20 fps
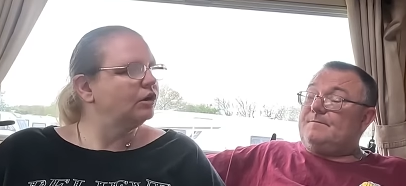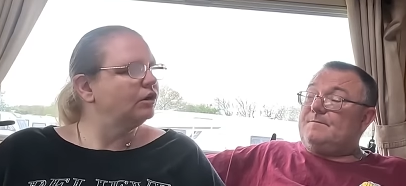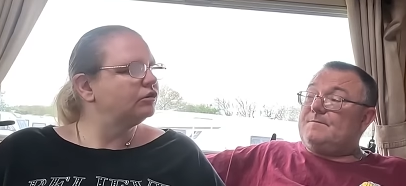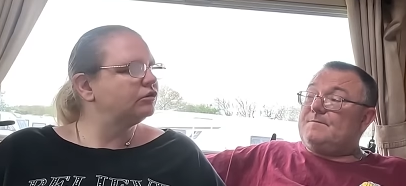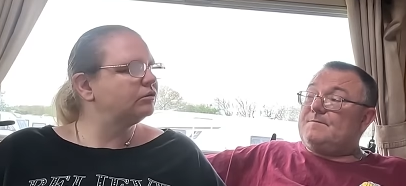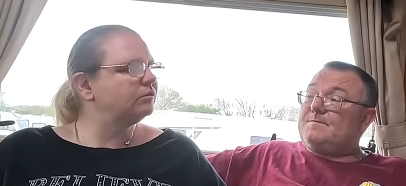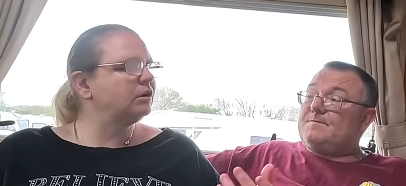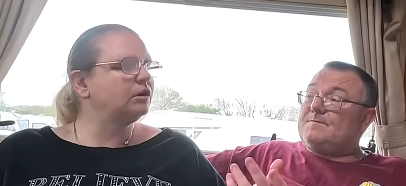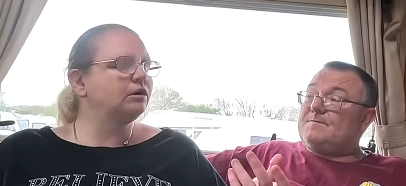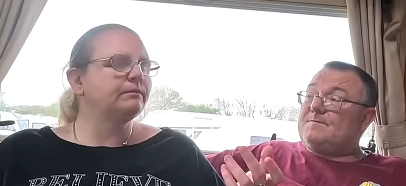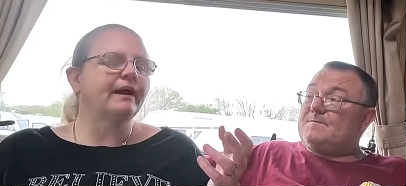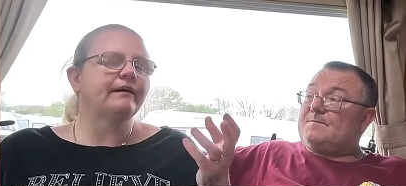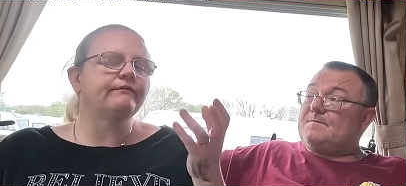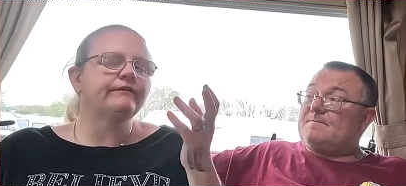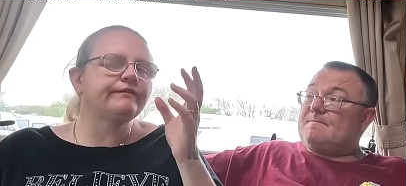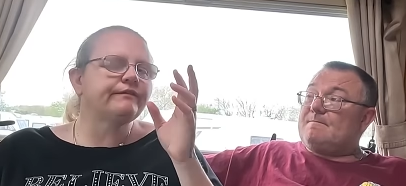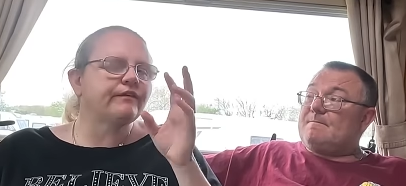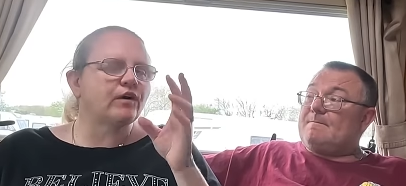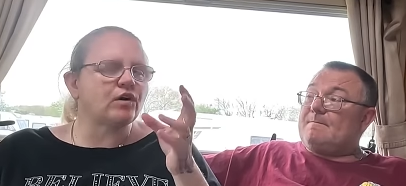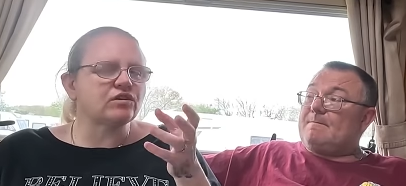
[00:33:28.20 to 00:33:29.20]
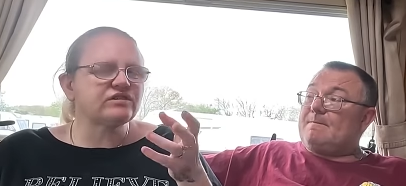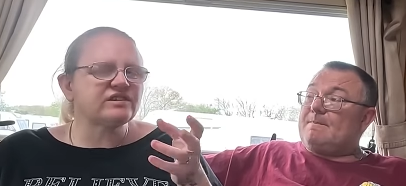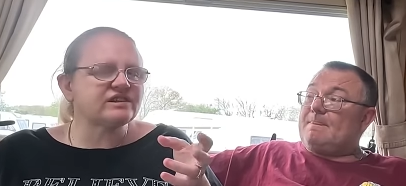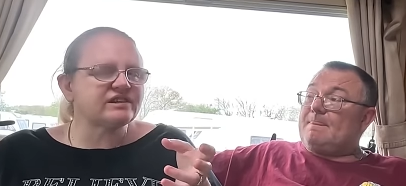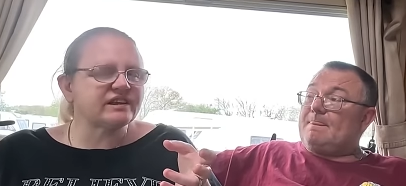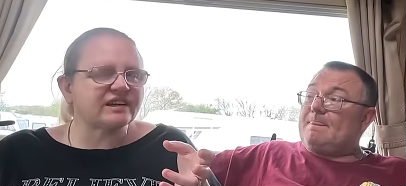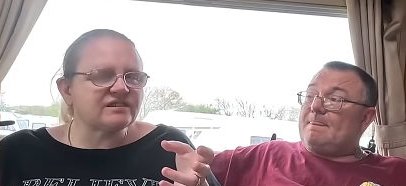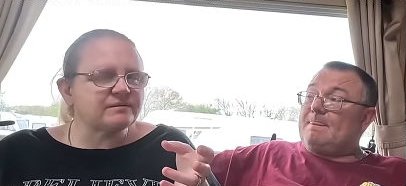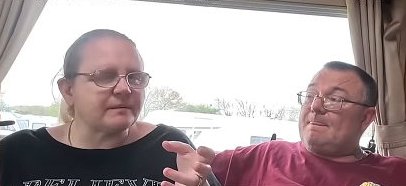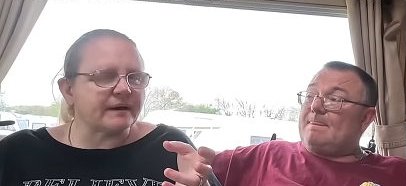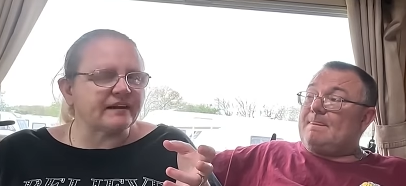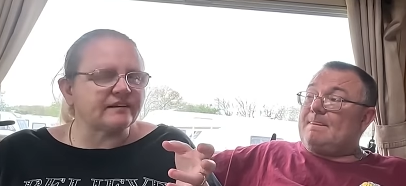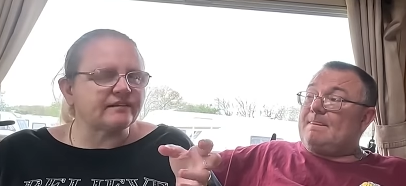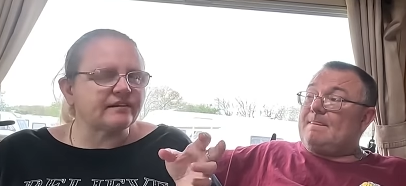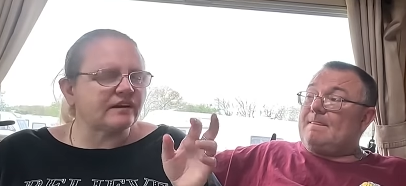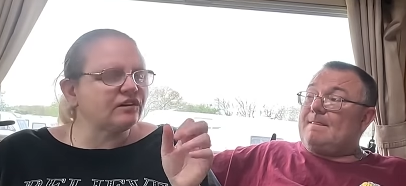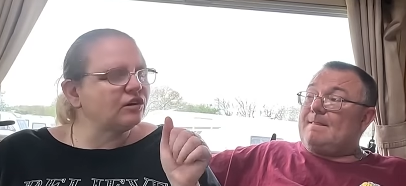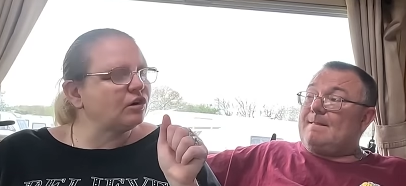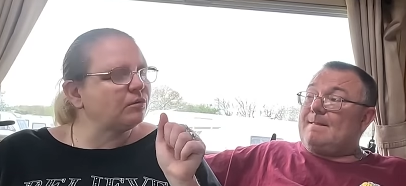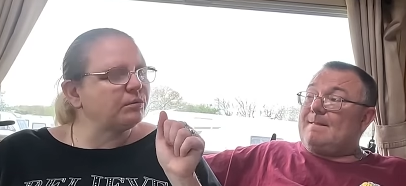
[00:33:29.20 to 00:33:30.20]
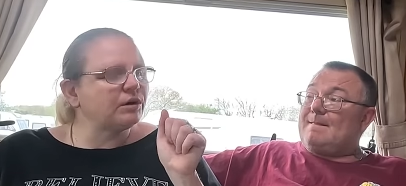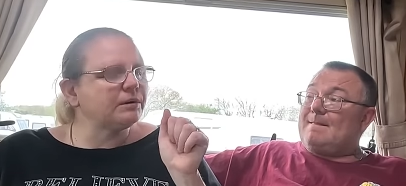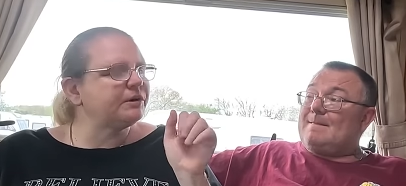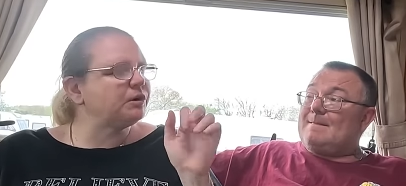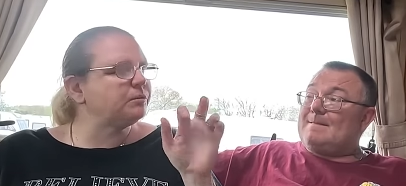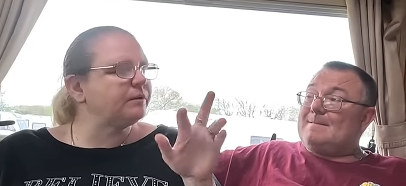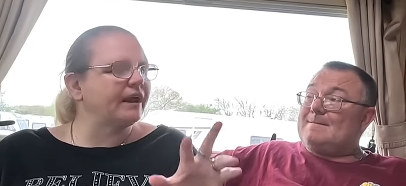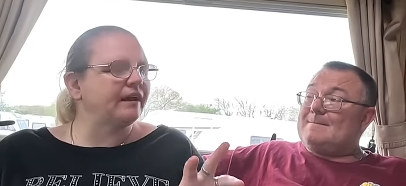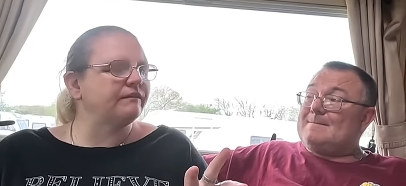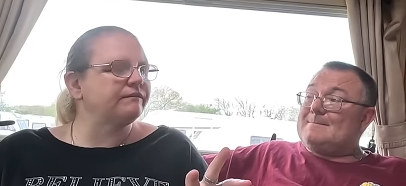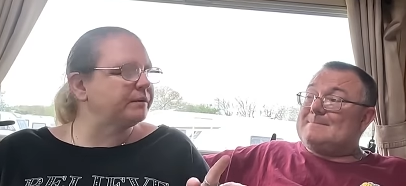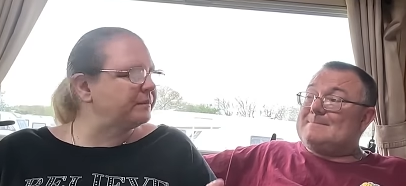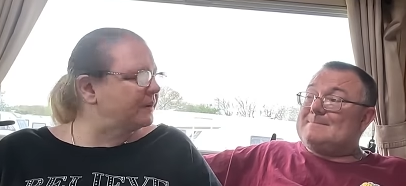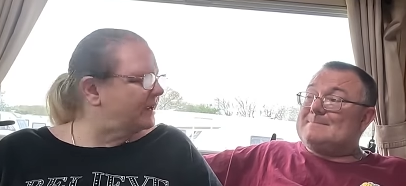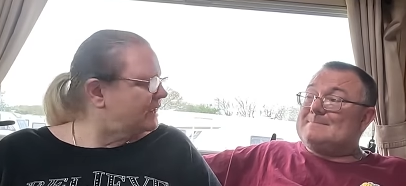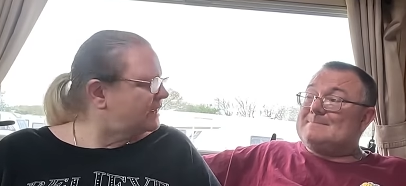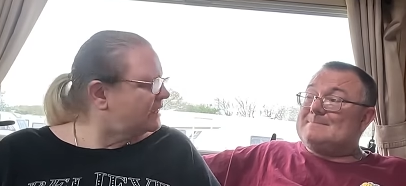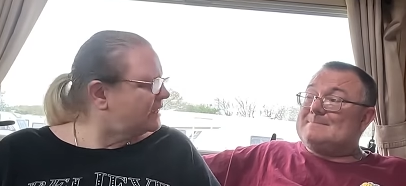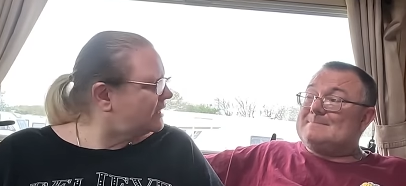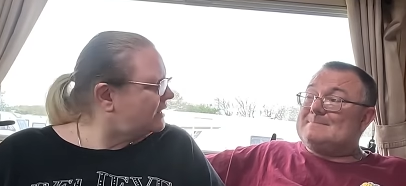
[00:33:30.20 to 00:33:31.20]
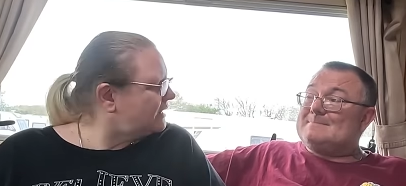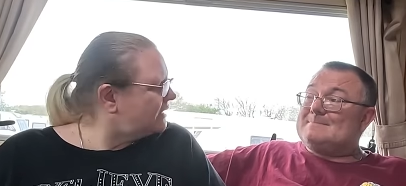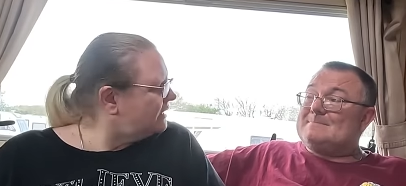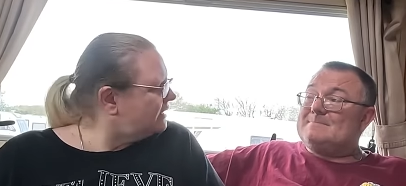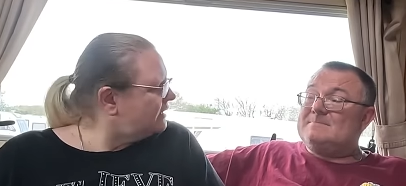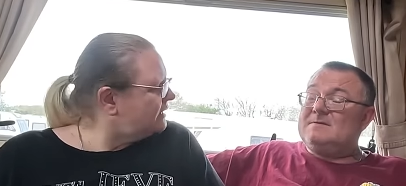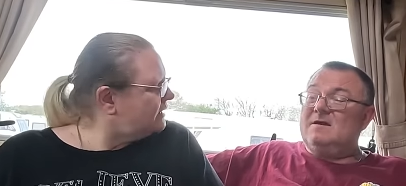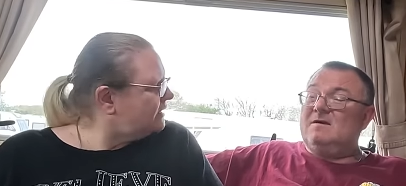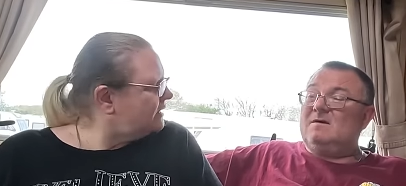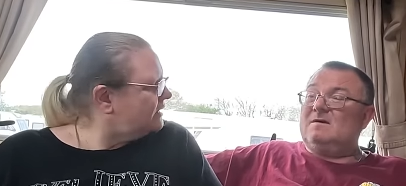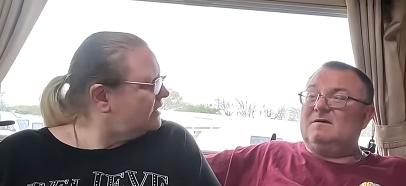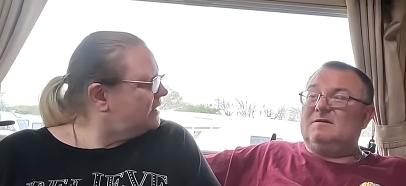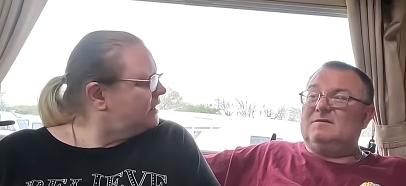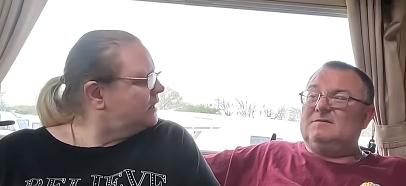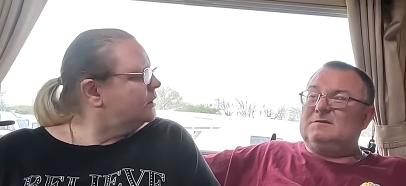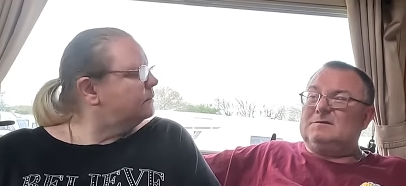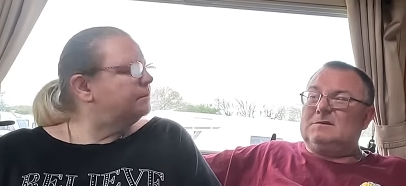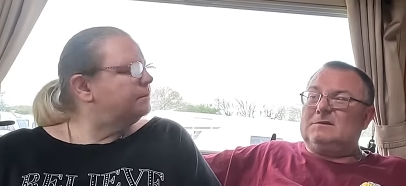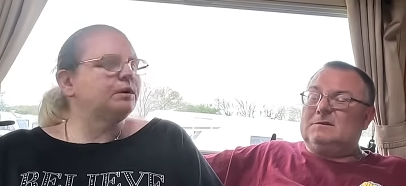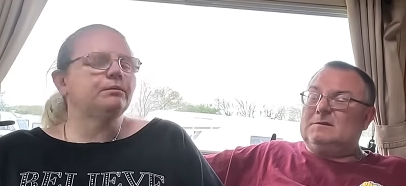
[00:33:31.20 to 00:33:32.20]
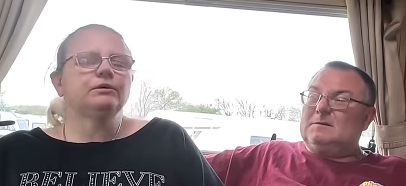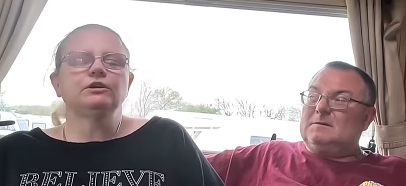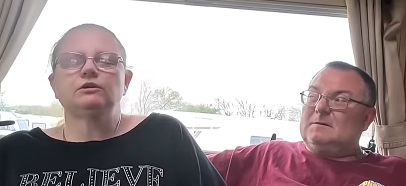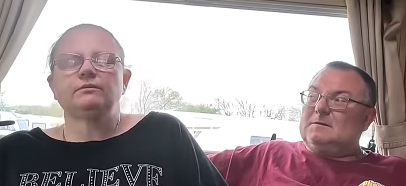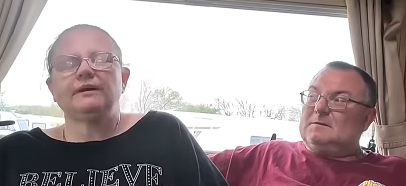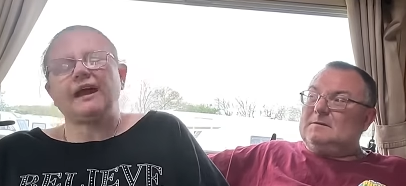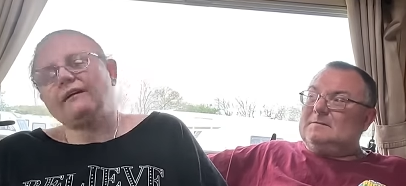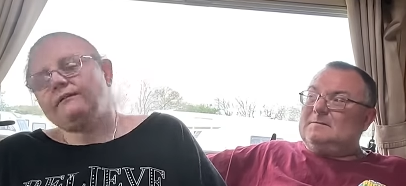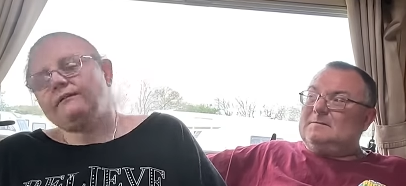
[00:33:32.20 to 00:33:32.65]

Speaker 1: so we're going to do it every four to six weeks. I don't want to be doing it every week. No. But we'll do it